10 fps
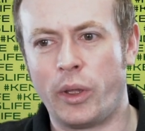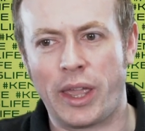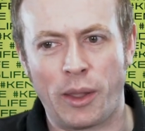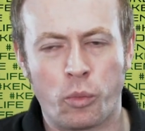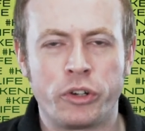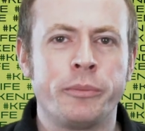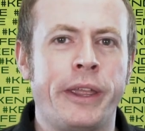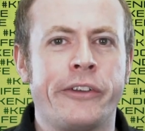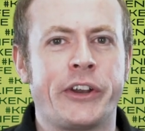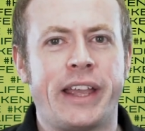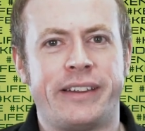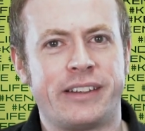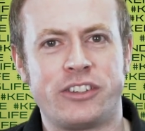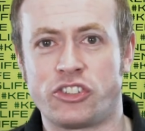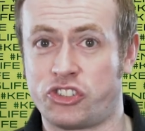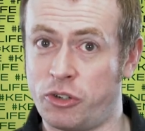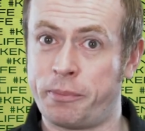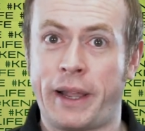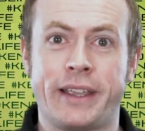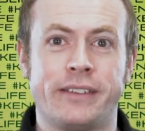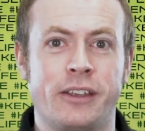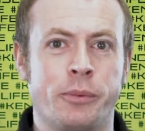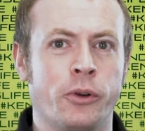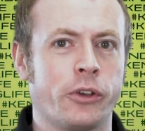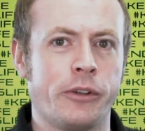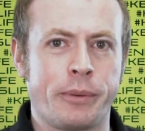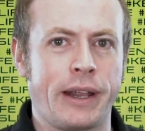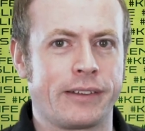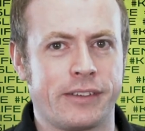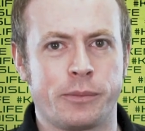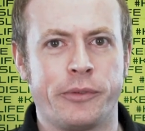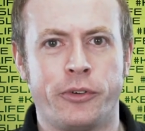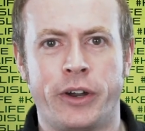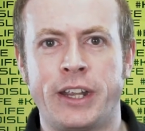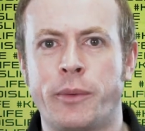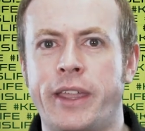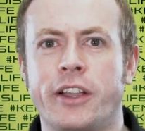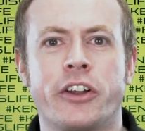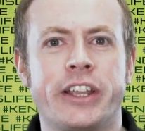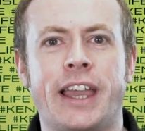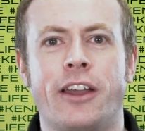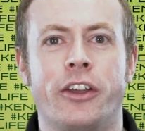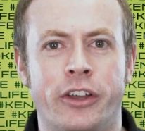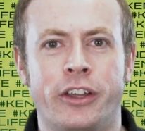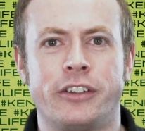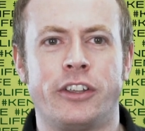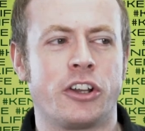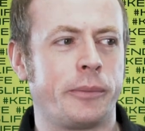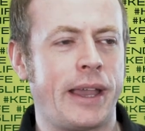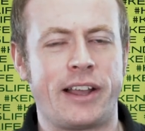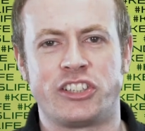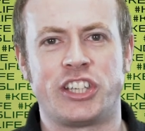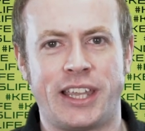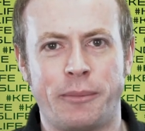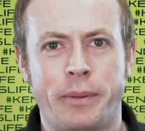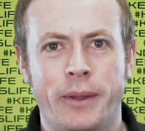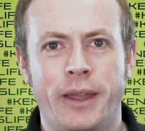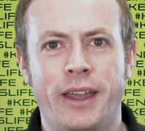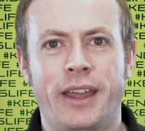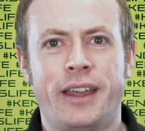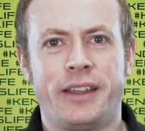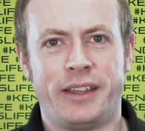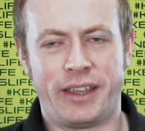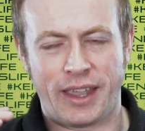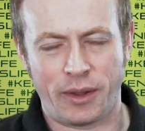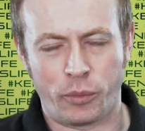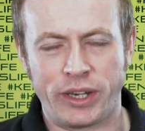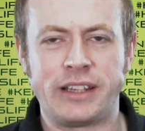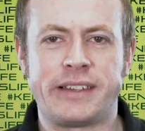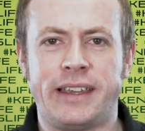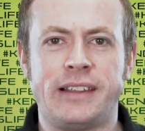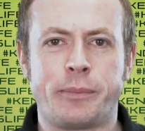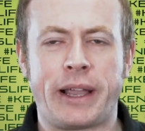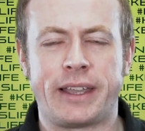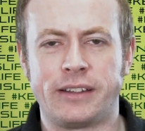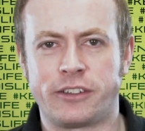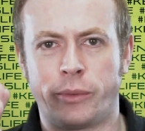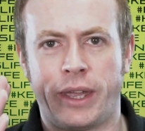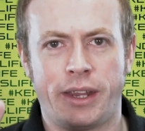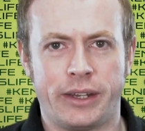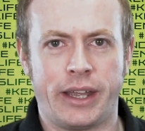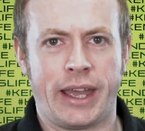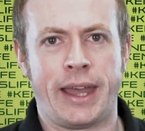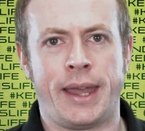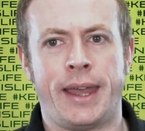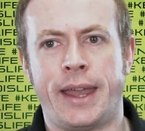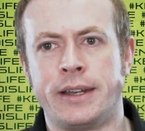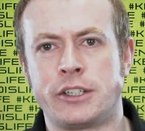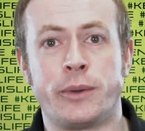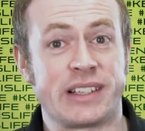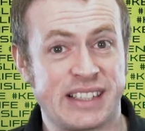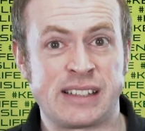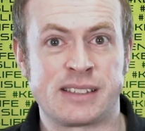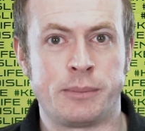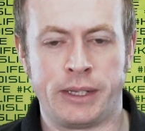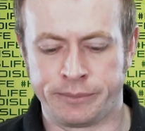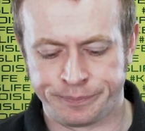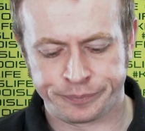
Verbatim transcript: it wouldn't be a good idea to just jump back into your ball going practices before anyway. You're going to get hurt. You're going to be out of shape. We need to ease back into it uh, and do it sensibly.